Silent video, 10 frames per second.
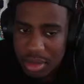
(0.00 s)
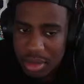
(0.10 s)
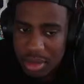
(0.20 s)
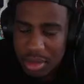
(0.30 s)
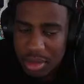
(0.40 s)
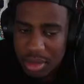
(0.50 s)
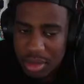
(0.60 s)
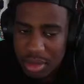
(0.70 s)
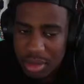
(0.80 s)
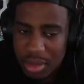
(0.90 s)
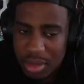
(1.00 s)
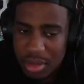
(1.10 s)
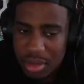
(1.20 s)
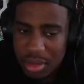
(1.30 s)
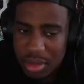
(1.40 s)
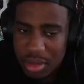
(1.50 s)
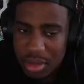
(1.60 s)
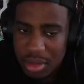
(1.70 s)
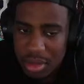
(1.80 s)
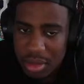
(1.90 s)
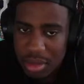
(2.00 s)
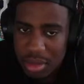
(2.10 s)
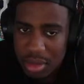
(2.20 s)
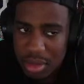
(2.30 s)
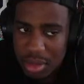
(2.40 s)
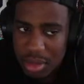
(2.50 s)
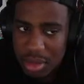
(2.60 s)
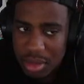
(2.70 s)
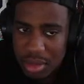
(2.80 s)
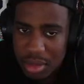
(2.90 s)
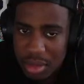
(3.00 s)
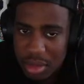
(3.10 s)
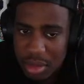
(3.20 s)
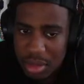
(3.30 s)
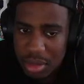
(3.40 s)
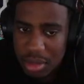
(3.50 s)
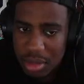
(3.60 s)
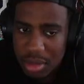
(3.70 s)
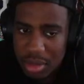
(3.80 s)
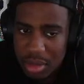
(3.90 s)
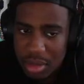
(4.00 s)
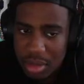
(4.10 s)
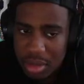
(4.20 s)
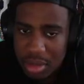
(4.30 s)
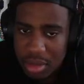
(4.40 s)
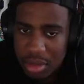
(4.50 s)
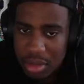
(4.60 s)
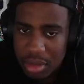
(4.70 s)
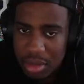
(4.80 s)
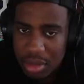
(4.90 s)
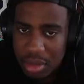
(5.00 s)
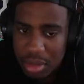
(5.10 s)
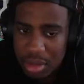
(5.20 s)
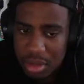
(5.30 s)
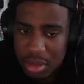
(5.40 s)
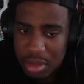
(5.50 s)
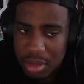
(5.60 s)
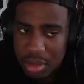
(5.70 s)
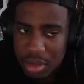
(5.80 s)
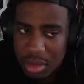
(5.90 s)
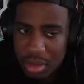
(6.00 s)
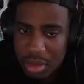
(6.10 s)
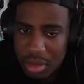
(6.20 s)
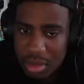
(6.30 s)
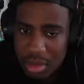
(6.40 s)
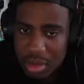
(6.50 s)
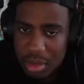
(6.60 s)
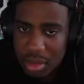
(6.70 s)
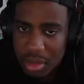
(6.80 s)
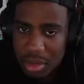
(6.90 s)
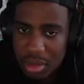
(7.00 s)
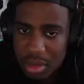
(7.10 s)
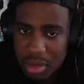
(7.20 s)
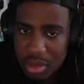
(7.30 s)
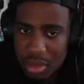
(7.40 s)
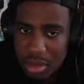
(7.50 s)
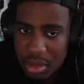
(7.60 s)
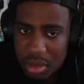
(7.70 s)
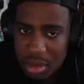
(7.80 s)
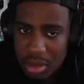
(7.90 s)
This person isn't speaking.